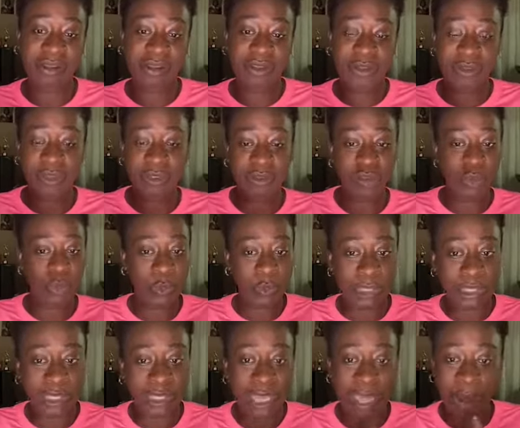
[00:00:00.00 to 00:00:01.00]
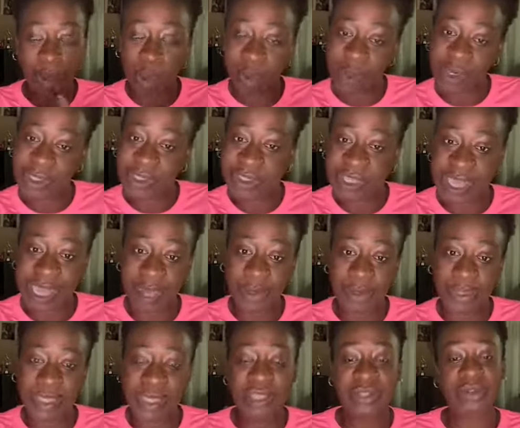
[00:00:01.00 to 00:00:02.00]
sort of tweak it according to how
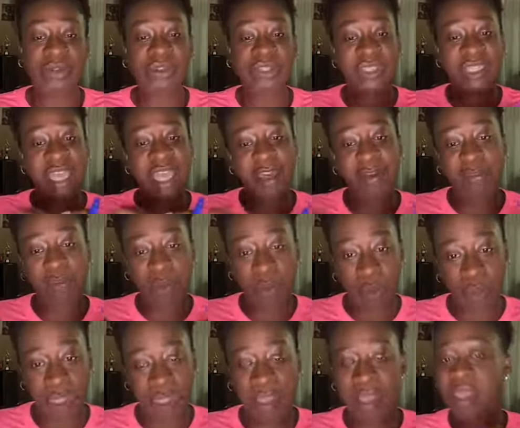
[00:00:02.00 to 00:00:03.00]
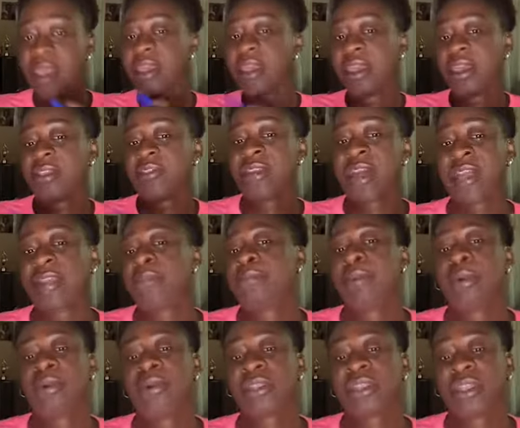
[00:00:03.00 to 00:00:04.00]
it is, or just have one and try to
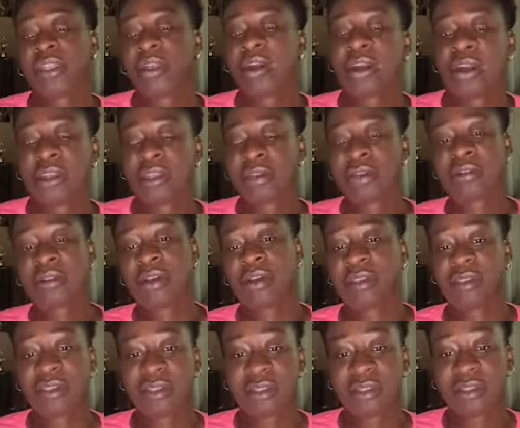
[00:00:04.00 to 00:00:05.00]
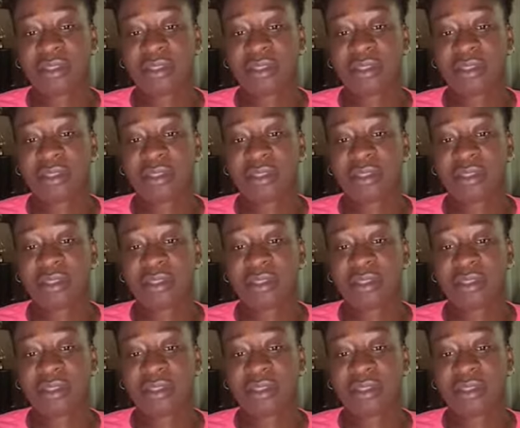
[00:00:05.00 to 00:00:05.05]
post it all across?